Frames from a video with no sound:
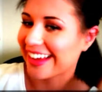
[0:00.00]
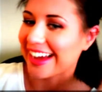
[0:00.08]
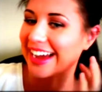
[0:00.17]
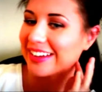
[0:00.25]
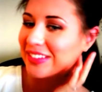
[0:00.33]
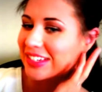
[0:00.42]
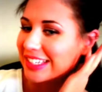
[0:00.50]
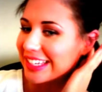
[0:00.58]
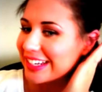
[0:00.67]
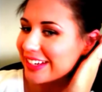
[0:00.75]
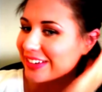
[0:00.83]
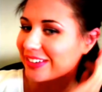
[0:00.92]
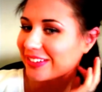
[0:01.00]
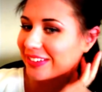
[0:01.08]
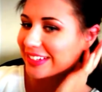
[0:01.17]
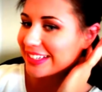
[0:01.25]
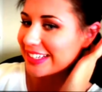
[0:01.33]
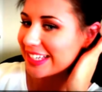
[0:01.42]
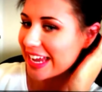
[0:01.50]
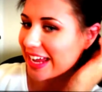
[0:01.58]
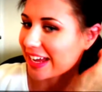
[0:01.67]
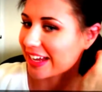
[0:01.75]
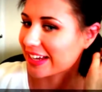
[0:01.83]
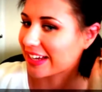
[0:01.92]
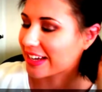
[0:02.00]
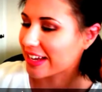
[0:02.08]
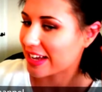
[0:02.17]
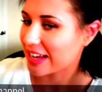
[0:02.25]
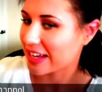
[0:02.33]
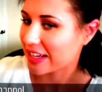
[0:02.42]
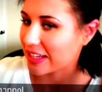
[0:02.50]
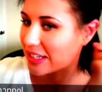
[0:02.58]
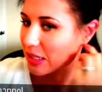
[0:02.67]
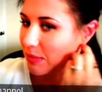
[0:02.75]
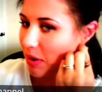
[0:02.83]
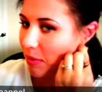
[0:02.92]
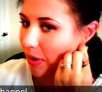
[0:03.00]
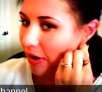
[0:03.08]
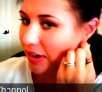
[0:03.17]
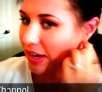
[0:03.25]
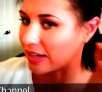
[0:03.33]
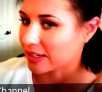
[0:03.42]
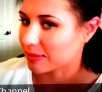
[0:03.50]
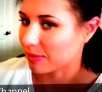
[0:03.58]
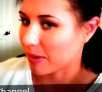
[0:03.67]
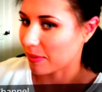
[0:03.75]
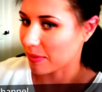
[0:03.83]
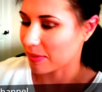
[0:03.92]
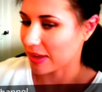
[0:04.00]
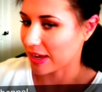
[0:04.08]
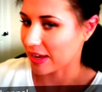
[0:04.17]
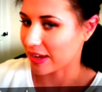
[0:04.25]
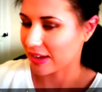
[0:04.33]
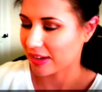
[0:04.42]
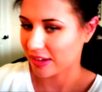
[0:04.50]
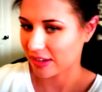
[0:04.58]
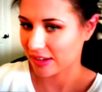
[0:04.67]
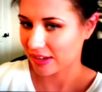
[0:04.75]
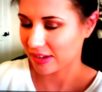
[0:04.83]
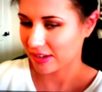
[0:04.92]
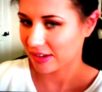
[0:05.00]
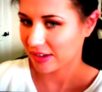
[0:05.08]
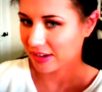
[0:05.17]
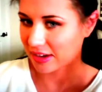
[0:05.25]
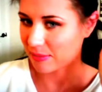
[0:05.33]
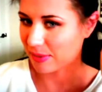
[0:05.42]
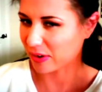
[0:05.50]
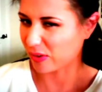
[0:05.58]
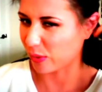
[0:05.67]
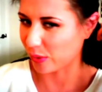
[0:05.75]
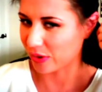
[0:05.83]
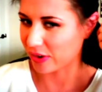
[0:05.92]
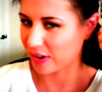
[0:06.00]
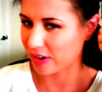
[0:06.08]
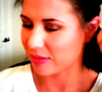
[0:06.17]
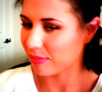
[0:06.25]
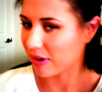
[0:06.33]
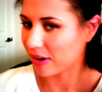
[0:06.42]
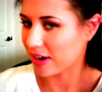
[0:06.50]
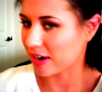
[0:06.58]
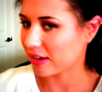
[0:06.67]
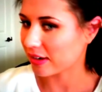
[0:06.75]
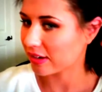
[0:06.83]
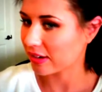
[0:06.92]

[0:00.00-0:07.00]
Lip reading: I'm just going to take small partings, probably about a quarter parting.